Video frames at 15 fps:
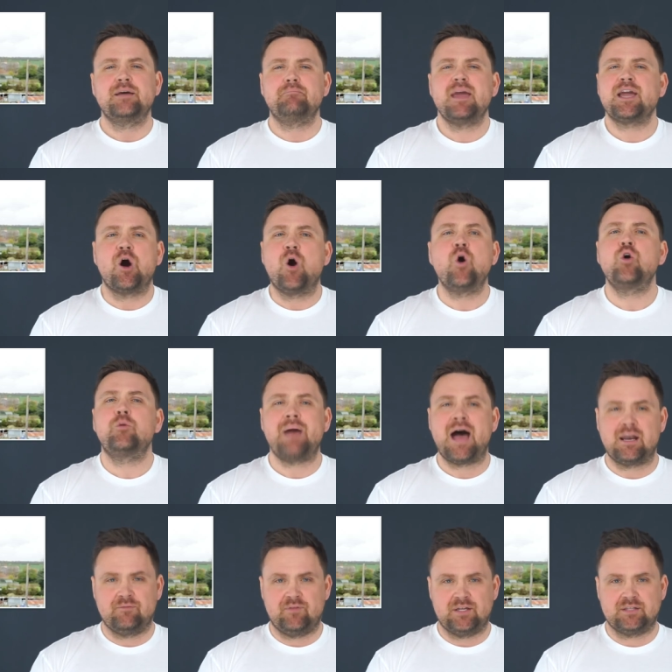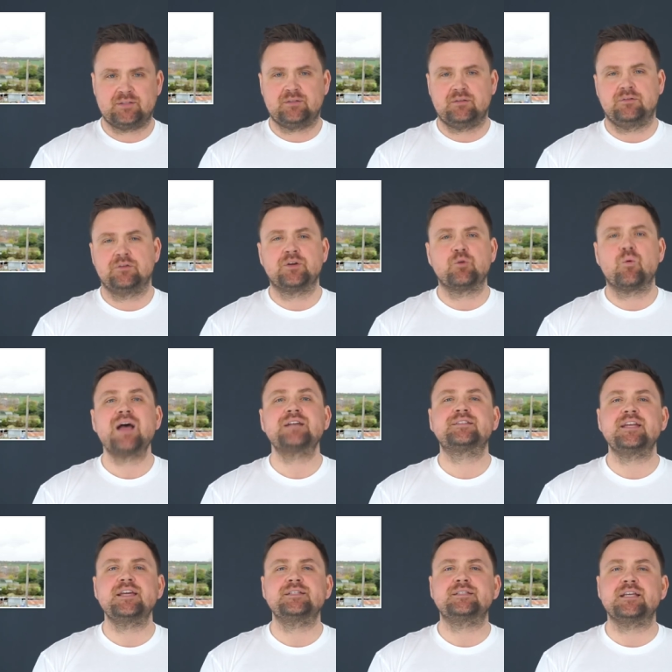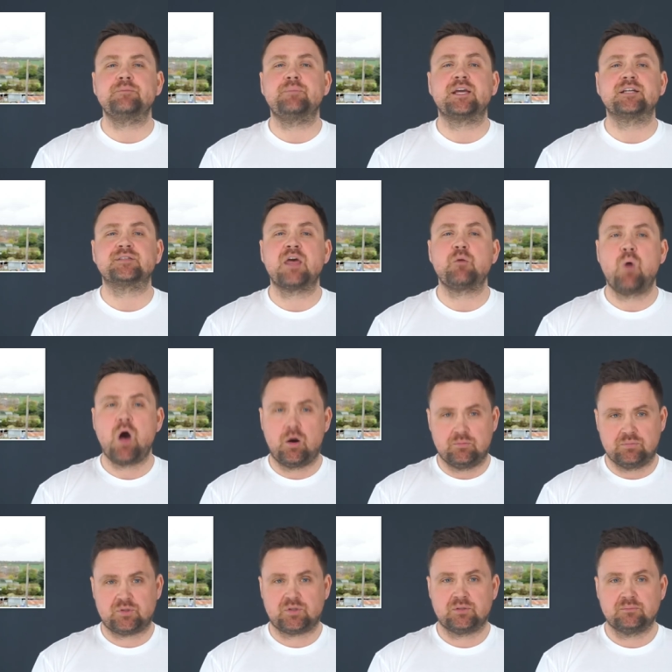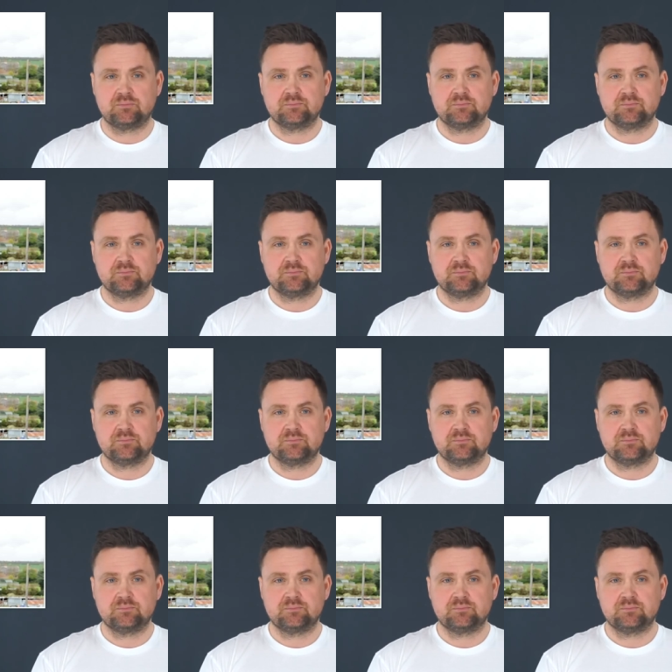make a home out of it, you can rest easy because they won't.